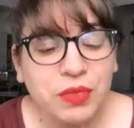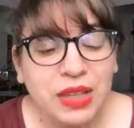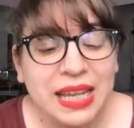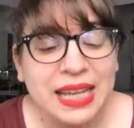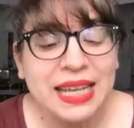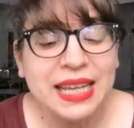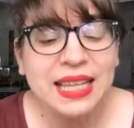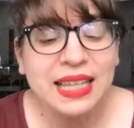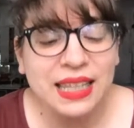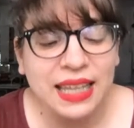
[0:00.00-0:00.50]

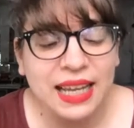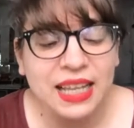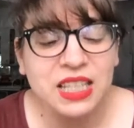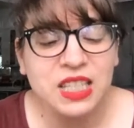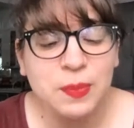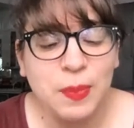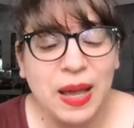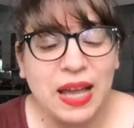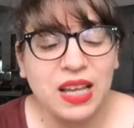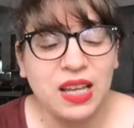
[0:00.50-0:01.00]
He
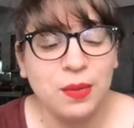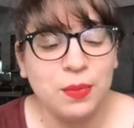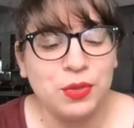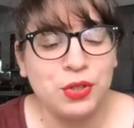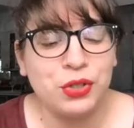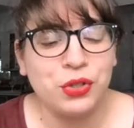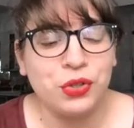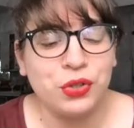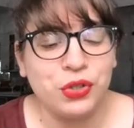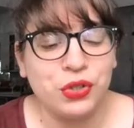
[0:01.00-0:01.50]
glanced back at
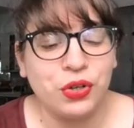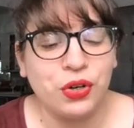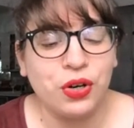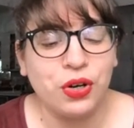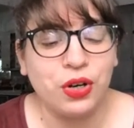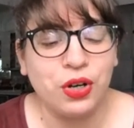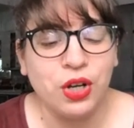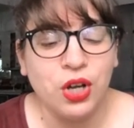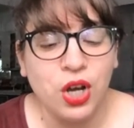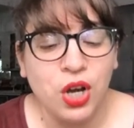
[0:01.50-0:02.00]
Mr.
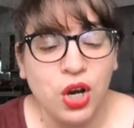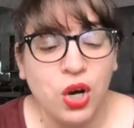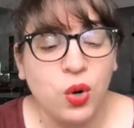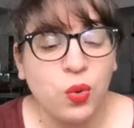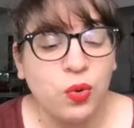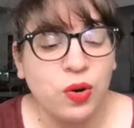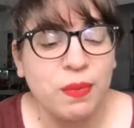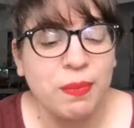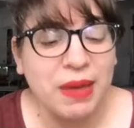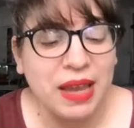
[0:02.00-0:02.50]
Sir,
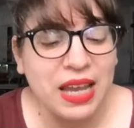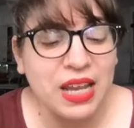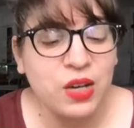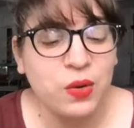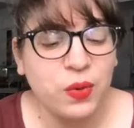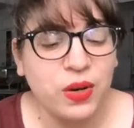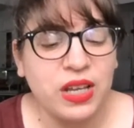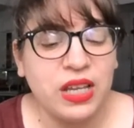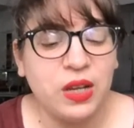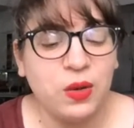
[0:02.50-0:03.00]
who
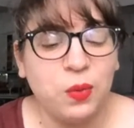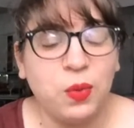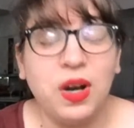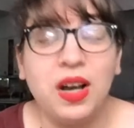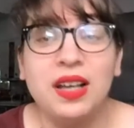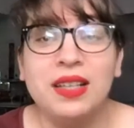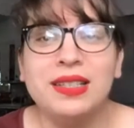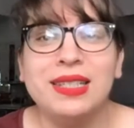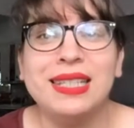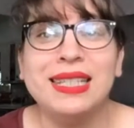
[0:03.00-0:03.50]
remained where he
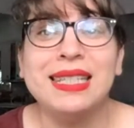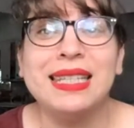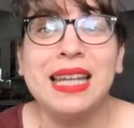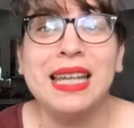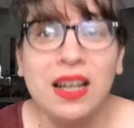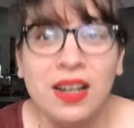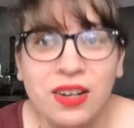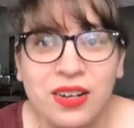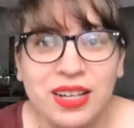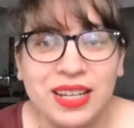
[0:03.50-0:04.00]
was,
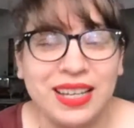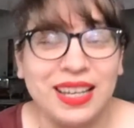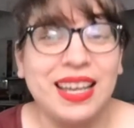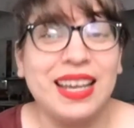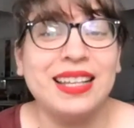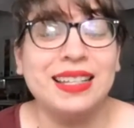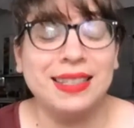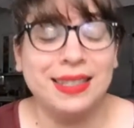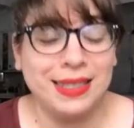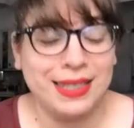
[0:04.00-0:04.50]
staring
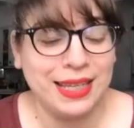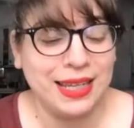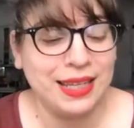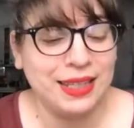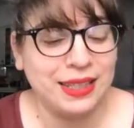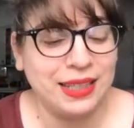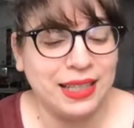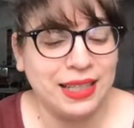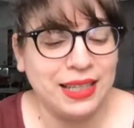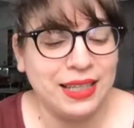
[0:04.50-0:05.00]
at
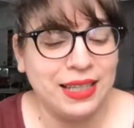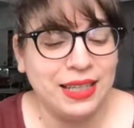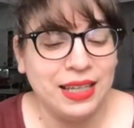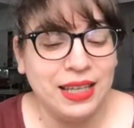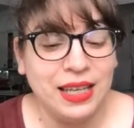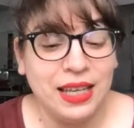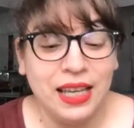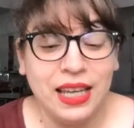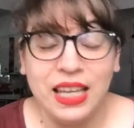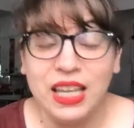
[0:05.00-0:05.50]
Stanley.
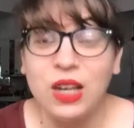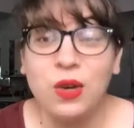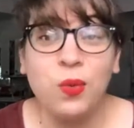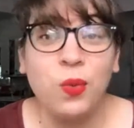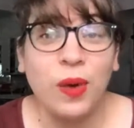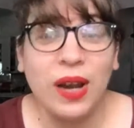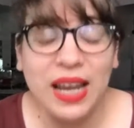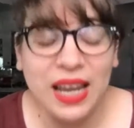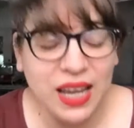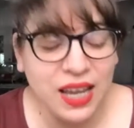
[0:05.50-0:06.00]
He
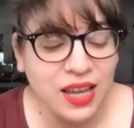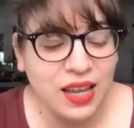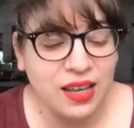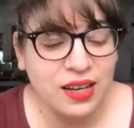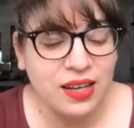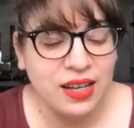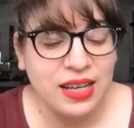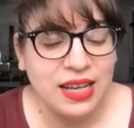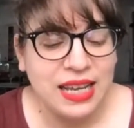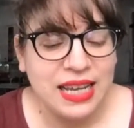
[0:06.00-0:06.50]

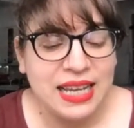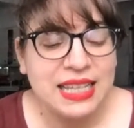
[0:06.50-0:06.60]
ran.